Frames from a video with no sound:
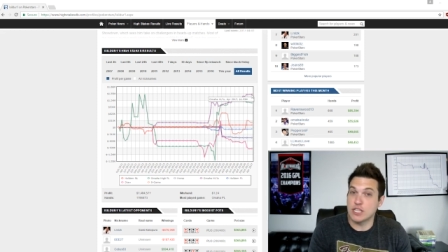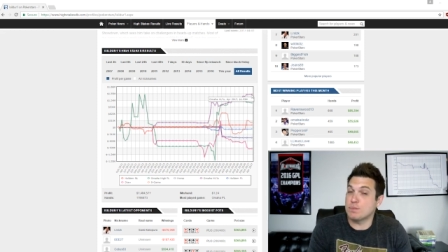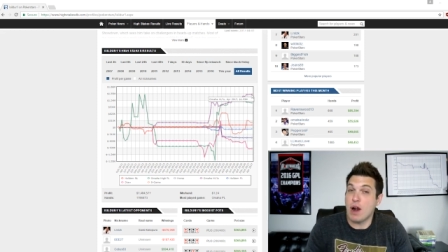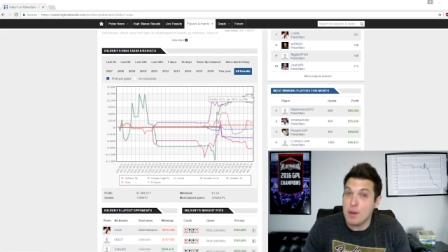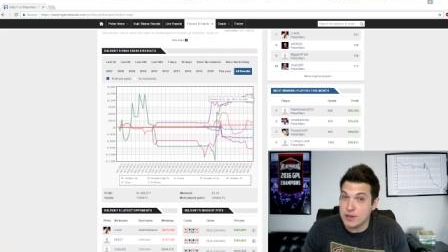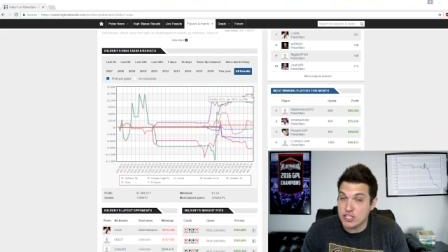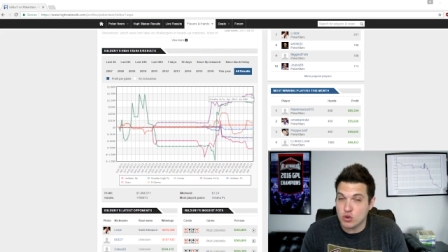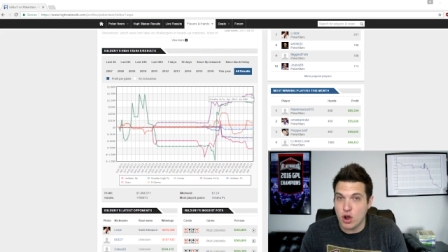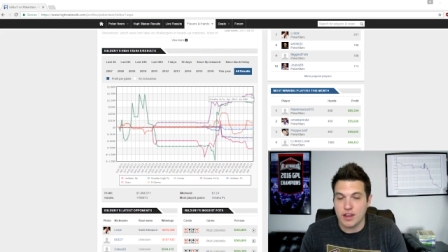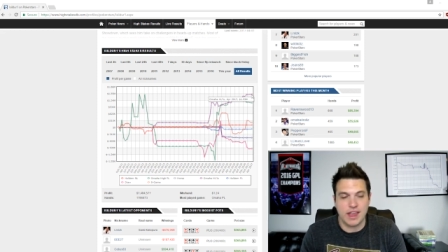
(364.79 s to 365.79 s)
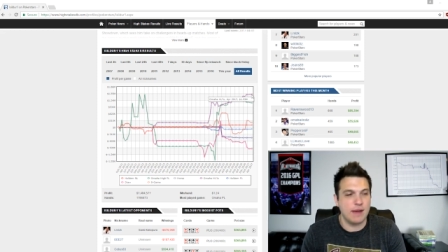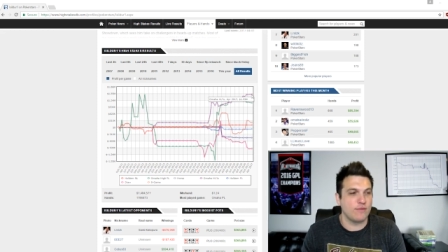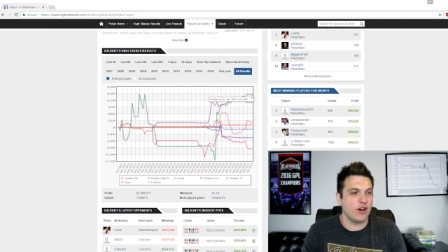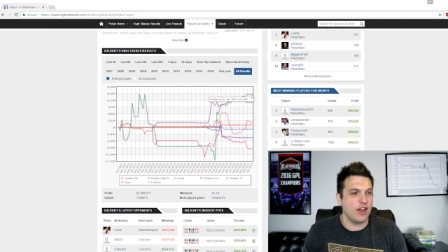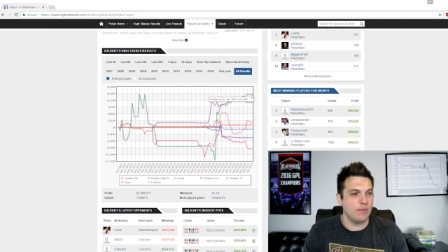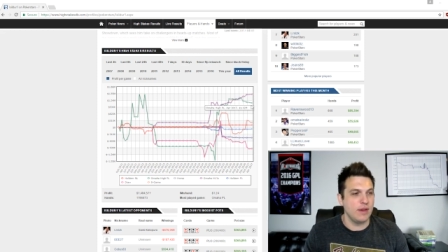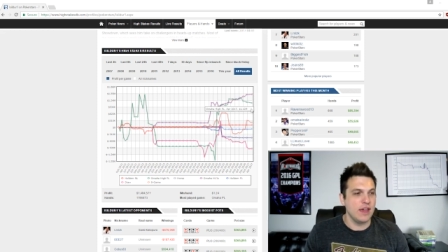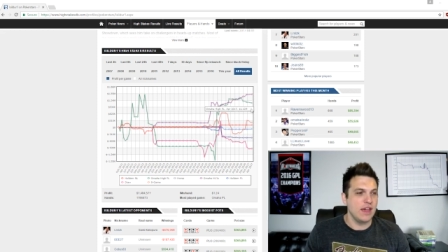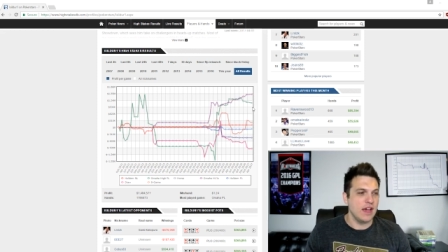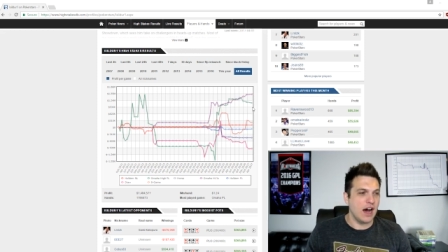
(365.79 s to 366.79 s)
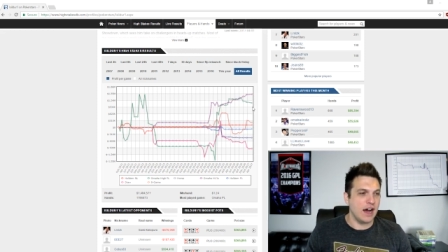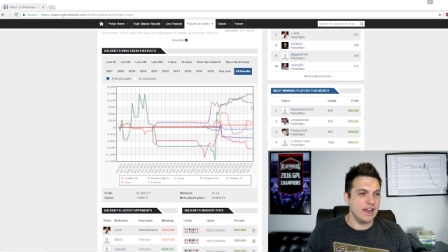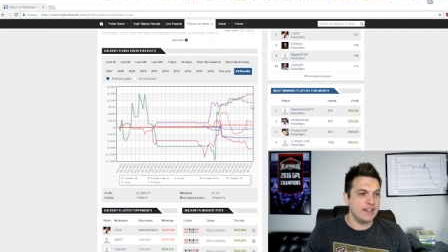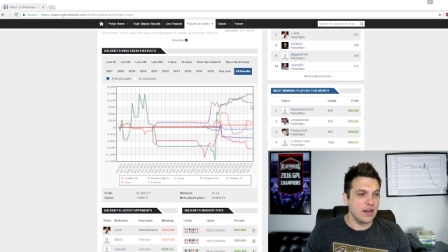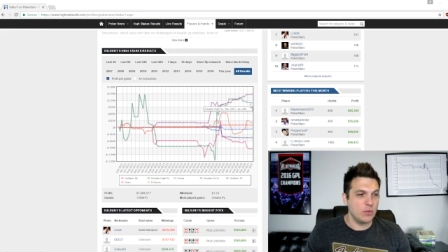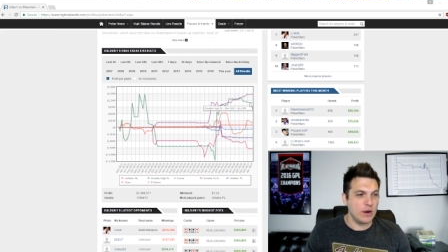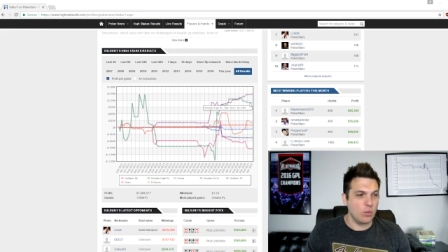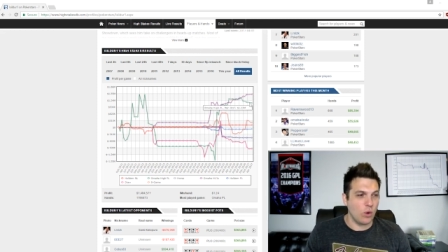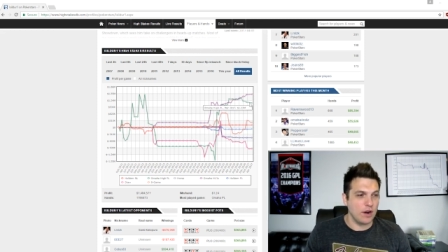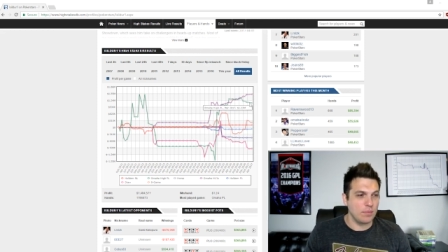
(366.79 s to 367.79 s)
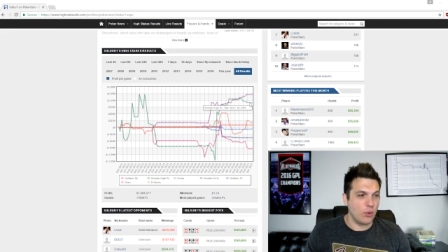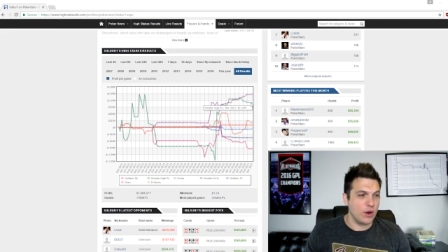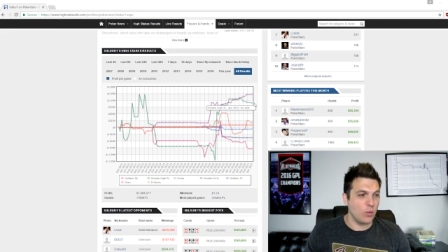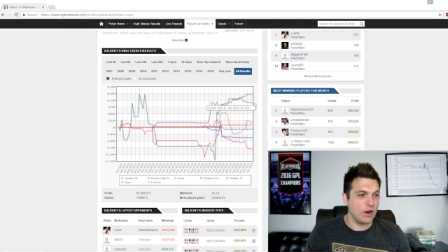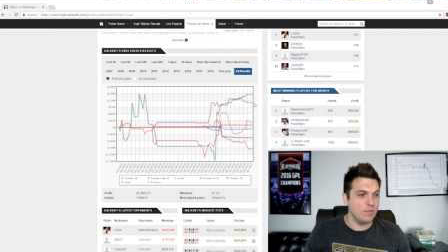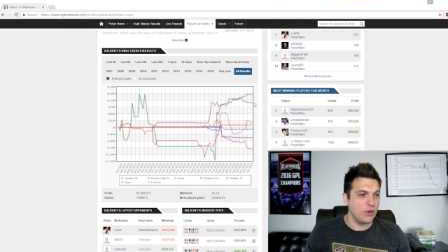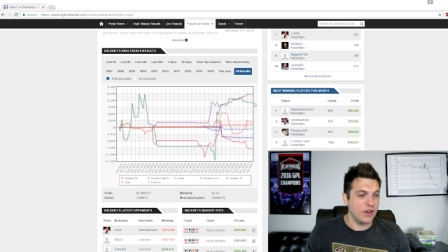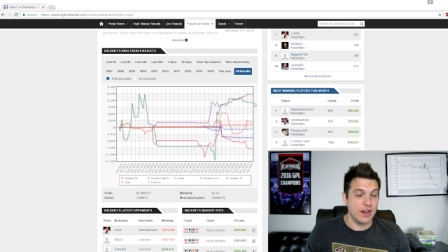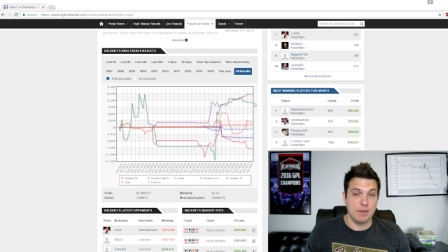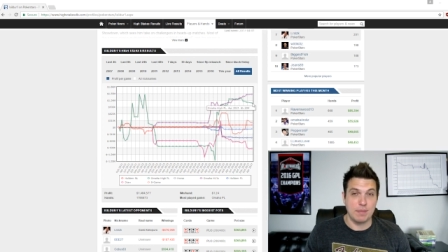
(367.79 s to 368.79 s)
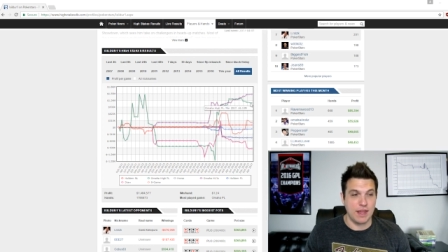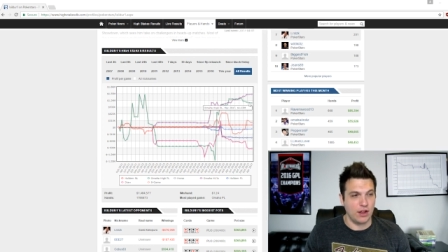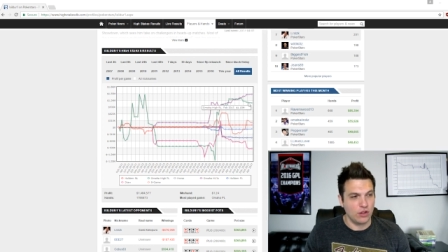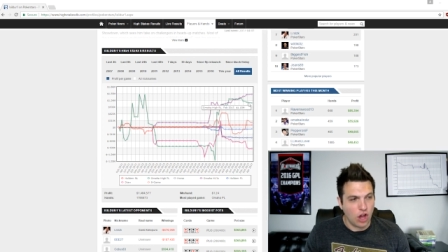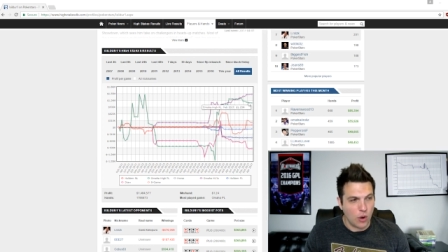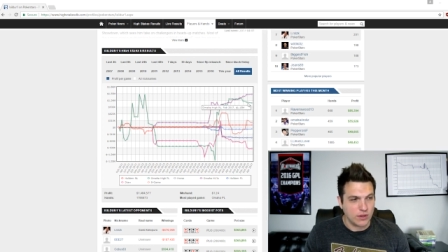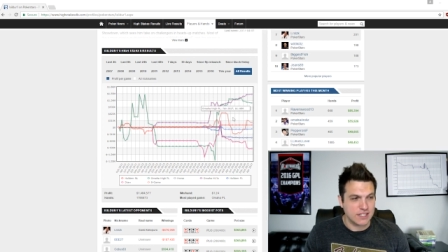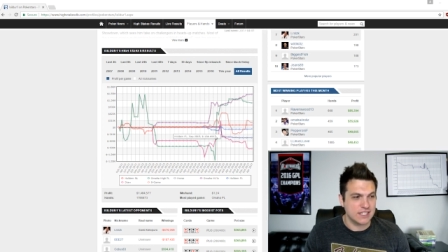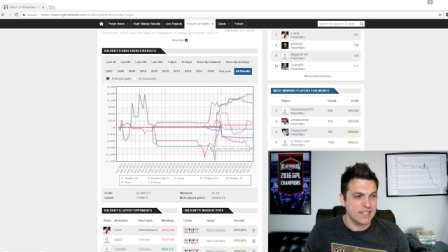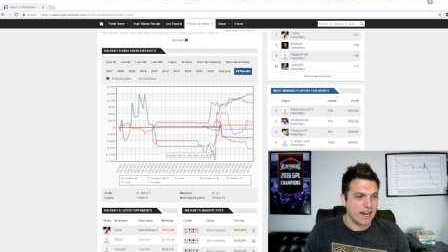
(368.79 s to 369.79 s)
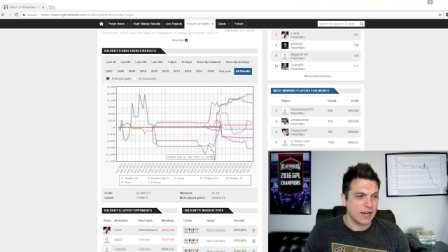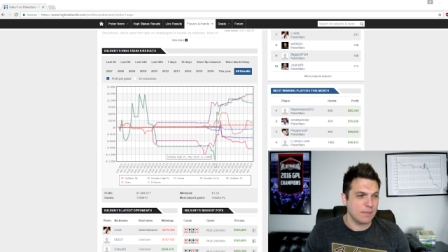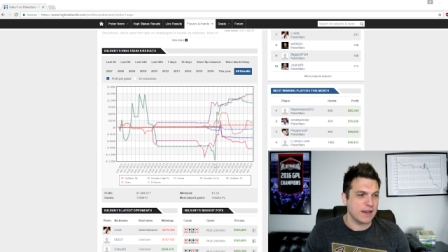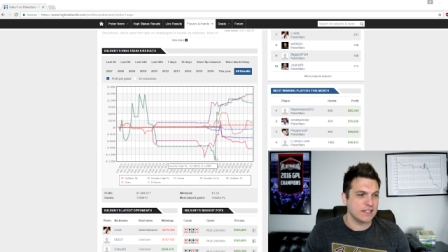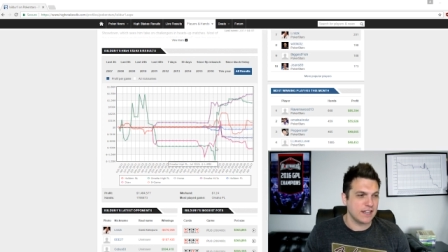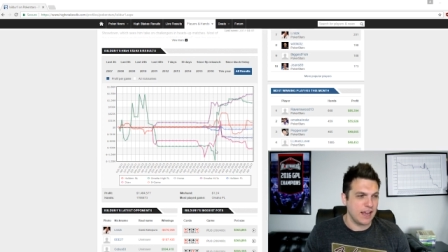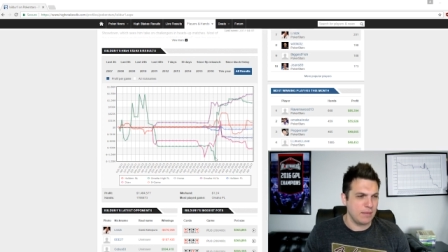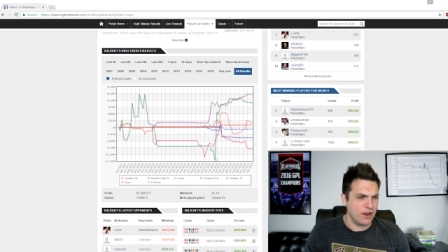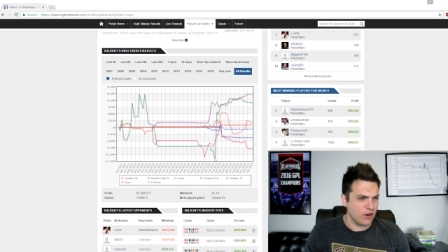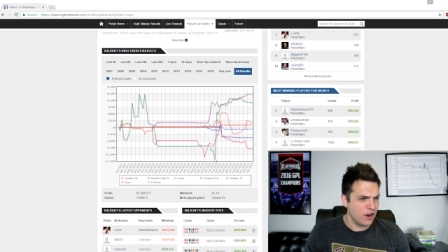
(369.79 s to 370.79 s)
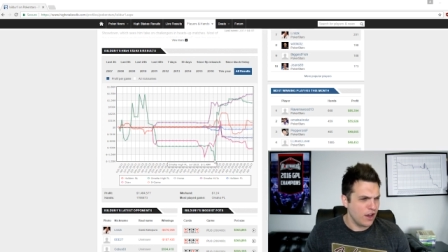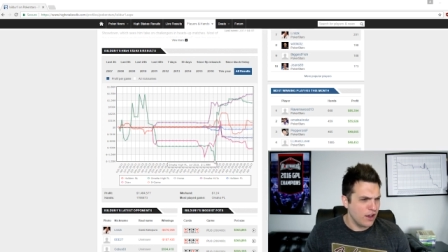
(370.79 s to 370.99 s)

That's probably a strong game for him. He did win 1.1 million in PLO, which is his second best game here.